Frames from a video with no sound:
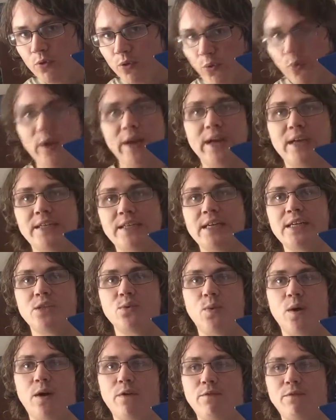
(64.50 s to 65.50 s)
3
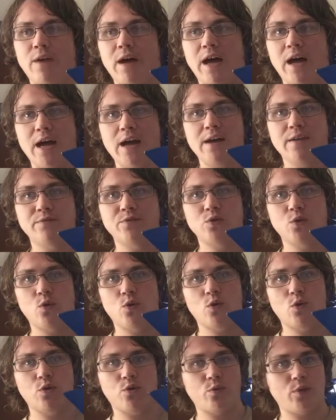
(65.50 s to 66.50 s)
D12-5s
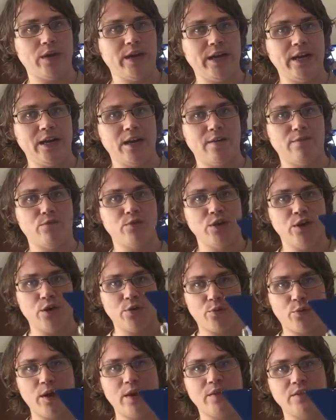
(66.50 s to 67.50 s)
or 3
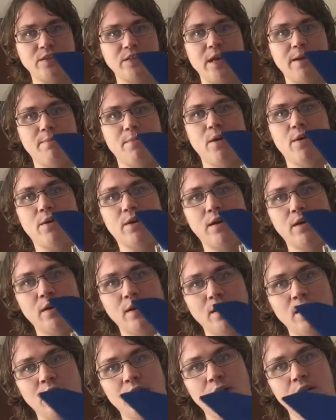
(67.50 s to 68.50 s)
3 of the same motor,
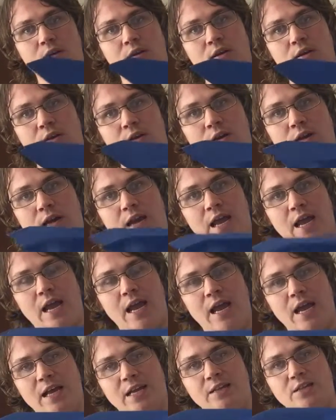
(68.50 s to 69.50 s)

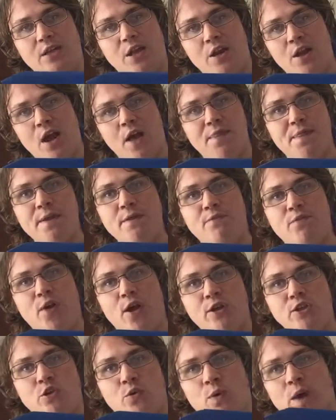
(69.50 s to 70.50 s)
and nothing
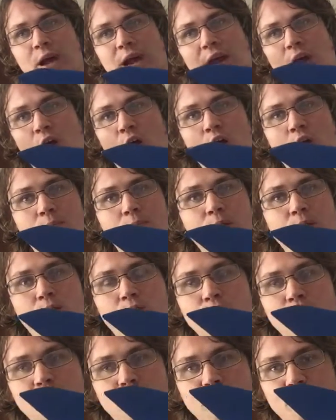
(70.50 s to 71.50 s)
falls away. All
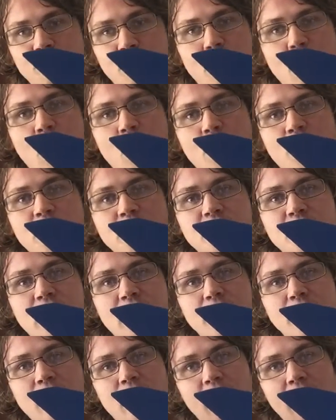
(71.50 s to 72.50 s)
motors burn at the
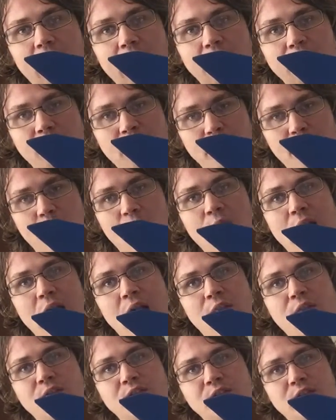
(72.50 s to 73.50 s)
same time. They burn
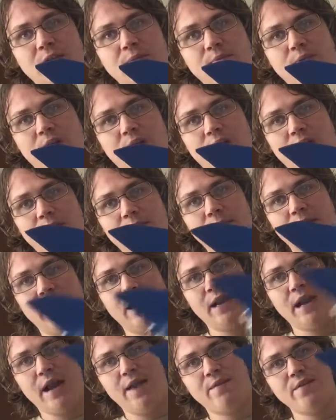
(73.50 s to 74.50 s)
out at the same time,
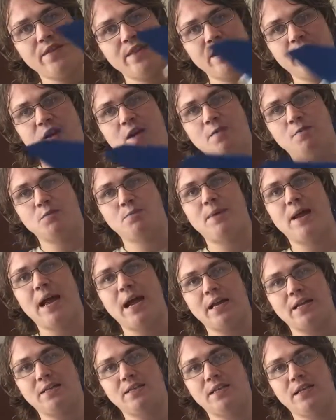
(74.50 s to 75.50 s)
and everything comes
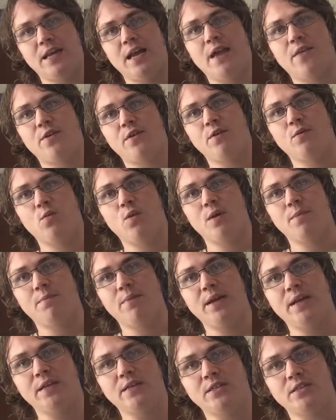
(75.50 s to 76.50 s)
back together in one
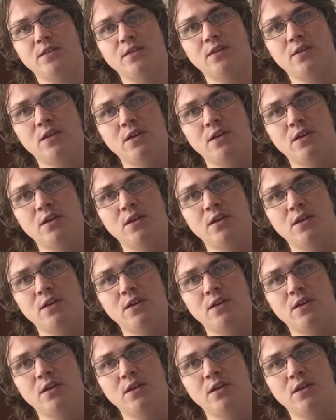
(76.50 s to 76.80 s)
piece.